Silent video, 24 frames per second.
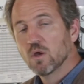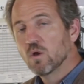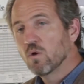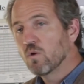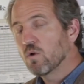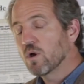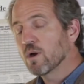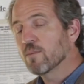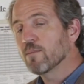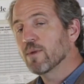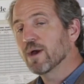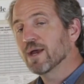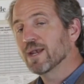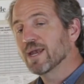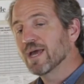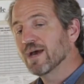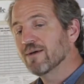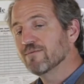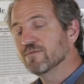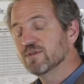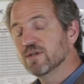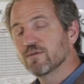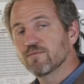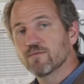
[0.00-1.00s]
Or I might
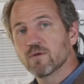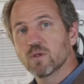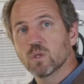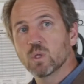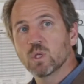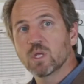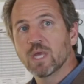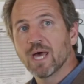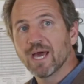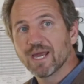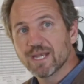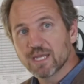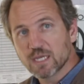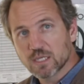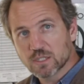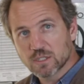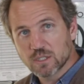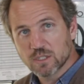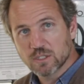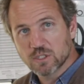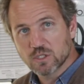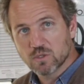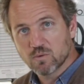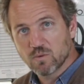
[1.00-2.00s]
have different lighting
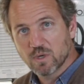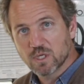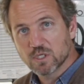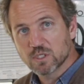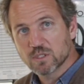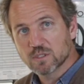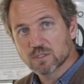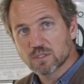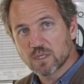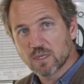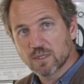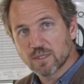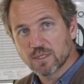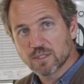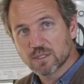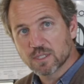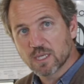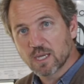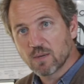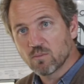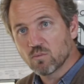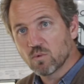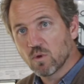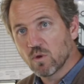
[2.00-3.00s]
situations on the
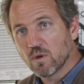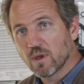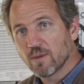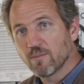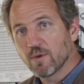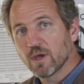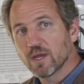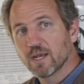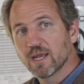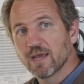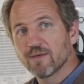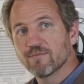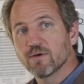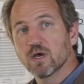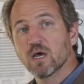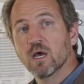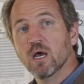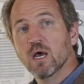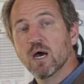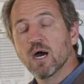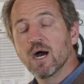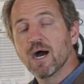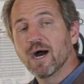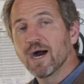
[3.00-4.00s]
same roll. I might have a
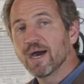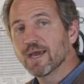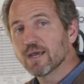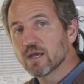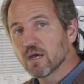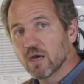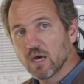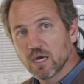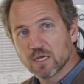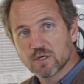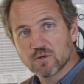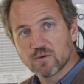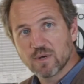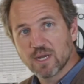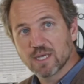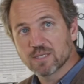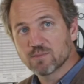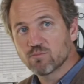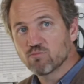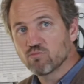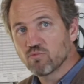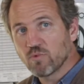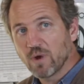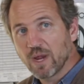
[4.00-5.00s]
high
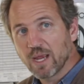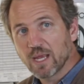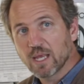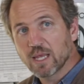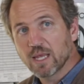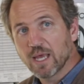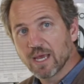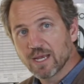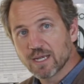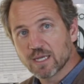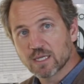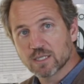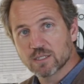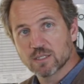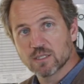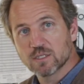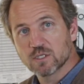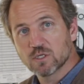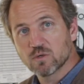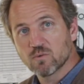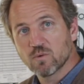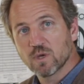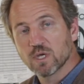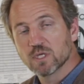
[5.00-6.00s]
contrast bright lighting
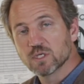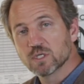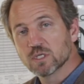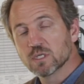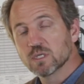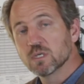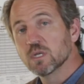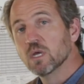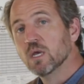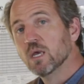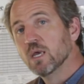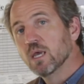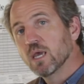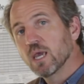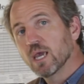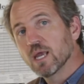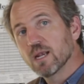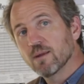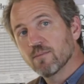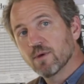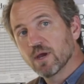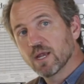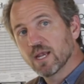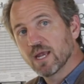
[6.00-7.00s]
situation, and
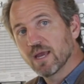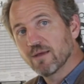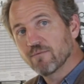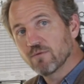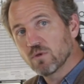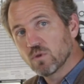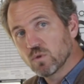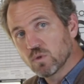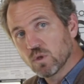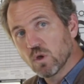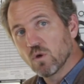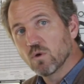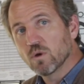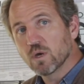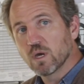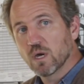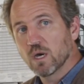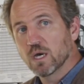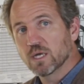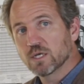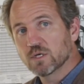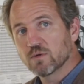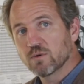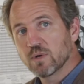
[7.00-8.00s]
I might have a low
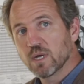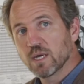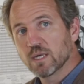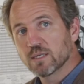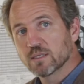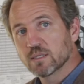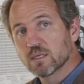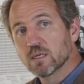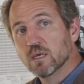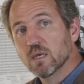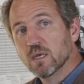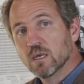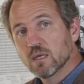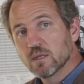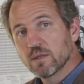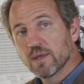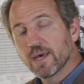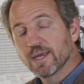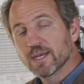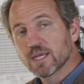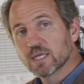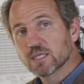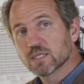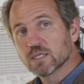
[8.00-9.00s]
contrast
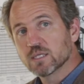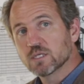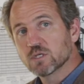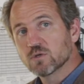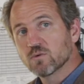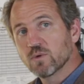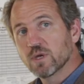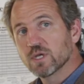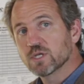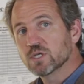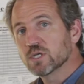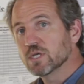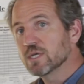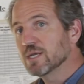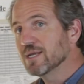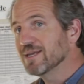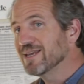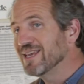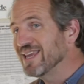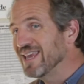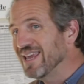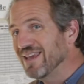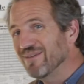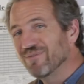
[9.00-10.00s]
lighting situation,
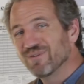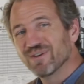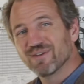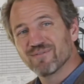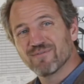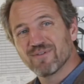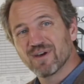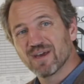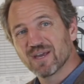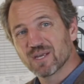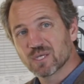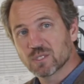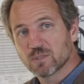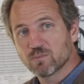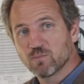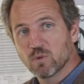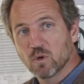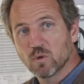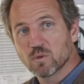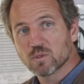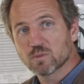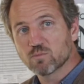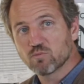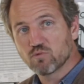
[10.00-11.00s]
and even if I
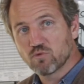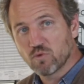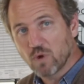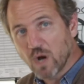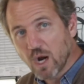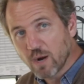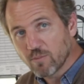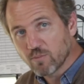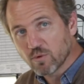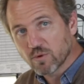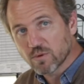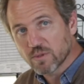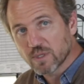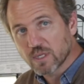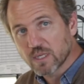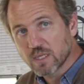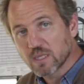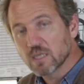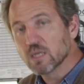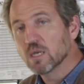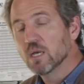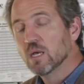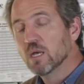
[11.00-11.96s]
expose properly,